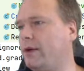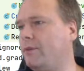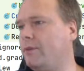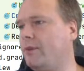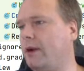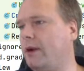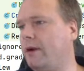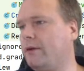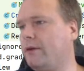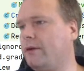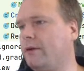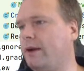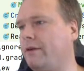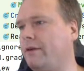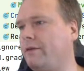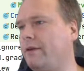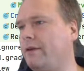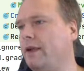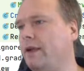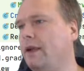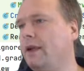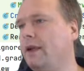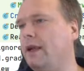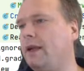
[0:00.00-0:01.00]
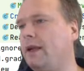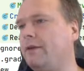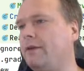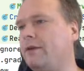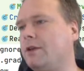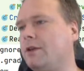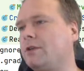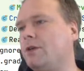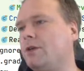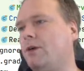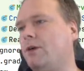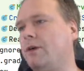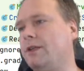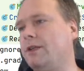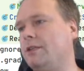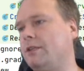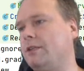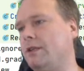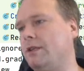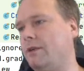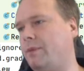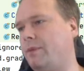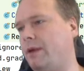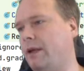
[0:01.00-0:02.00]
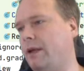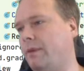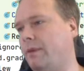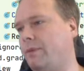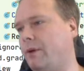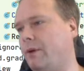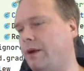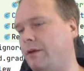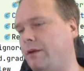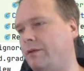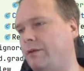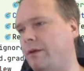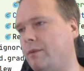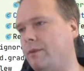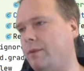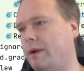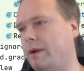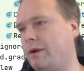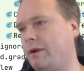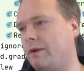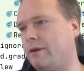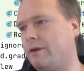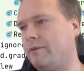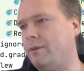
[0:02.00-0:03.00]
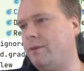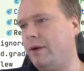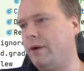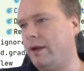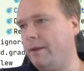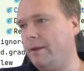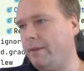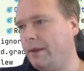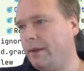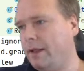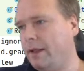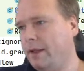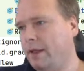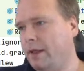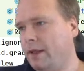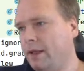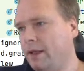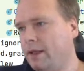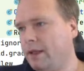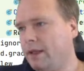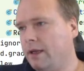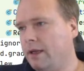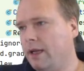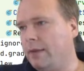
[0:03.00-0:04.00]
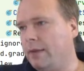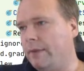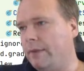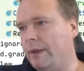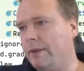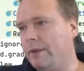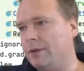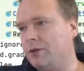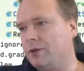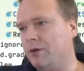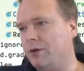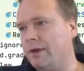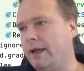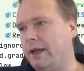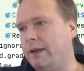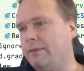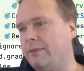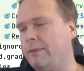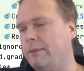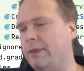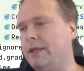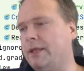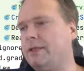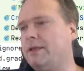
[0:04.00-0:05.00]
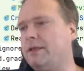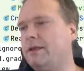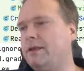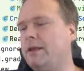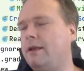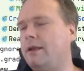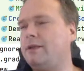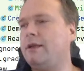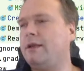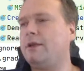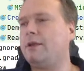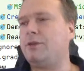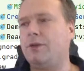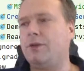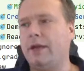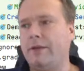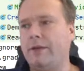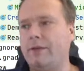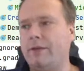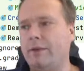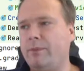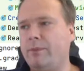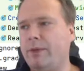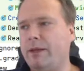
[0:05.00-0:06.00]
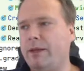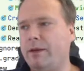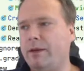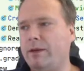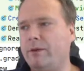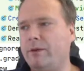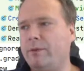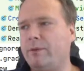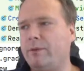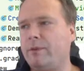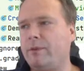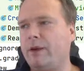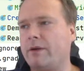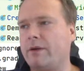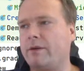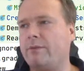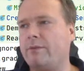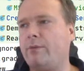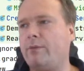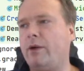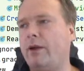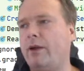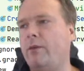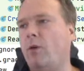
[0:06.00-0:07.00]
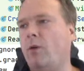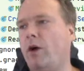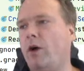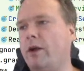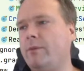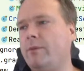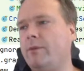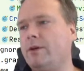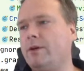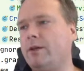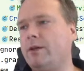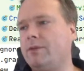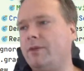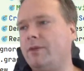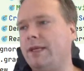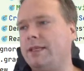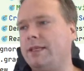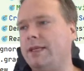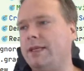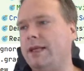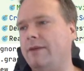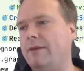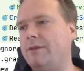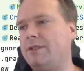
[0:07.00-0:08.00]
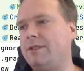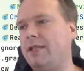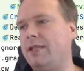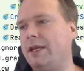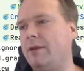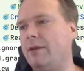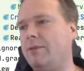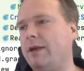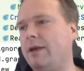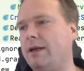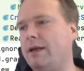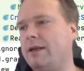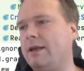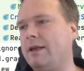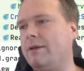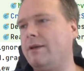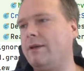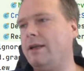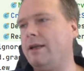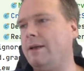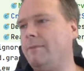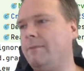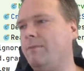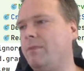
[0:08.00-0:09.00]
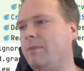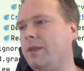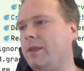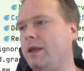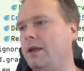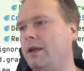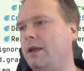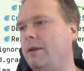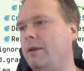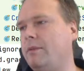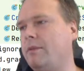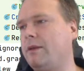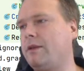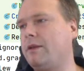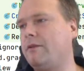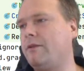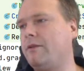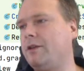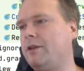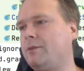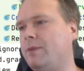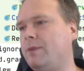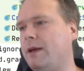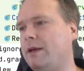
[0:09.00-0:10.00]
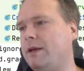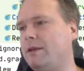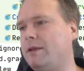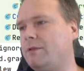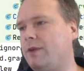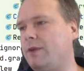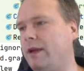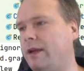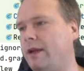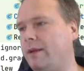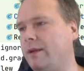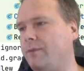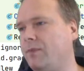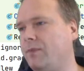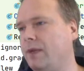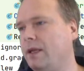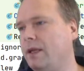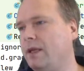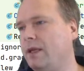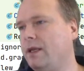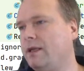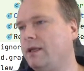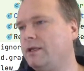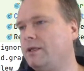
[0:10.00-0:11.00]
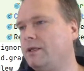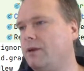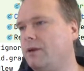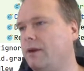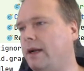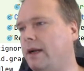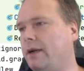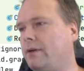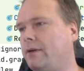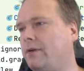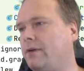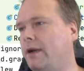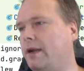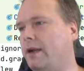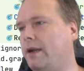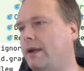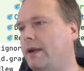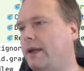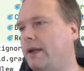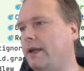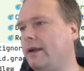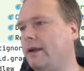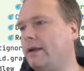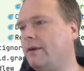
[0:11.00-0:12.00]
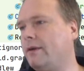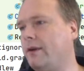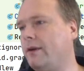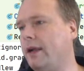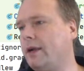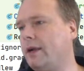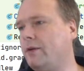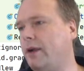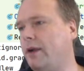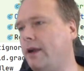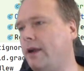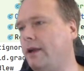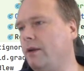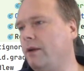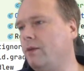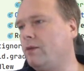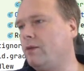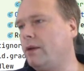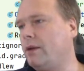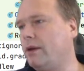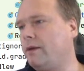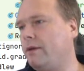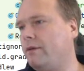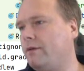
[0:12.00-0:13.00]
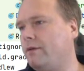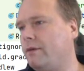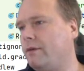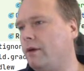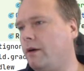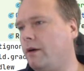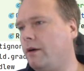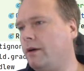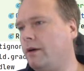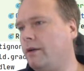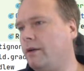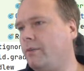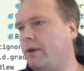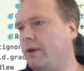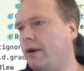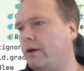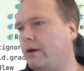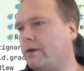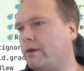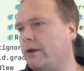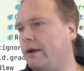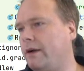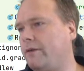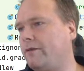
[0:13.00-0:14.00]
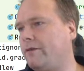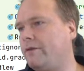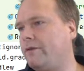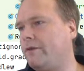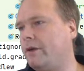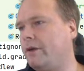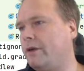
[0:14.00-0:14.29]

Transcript: paragraph, and I just call this P body for paragraph body. And maybe I should have named them paragraph body 1 because we actually have a second part down here. But the first part is right here. So I create a new run on the paragraph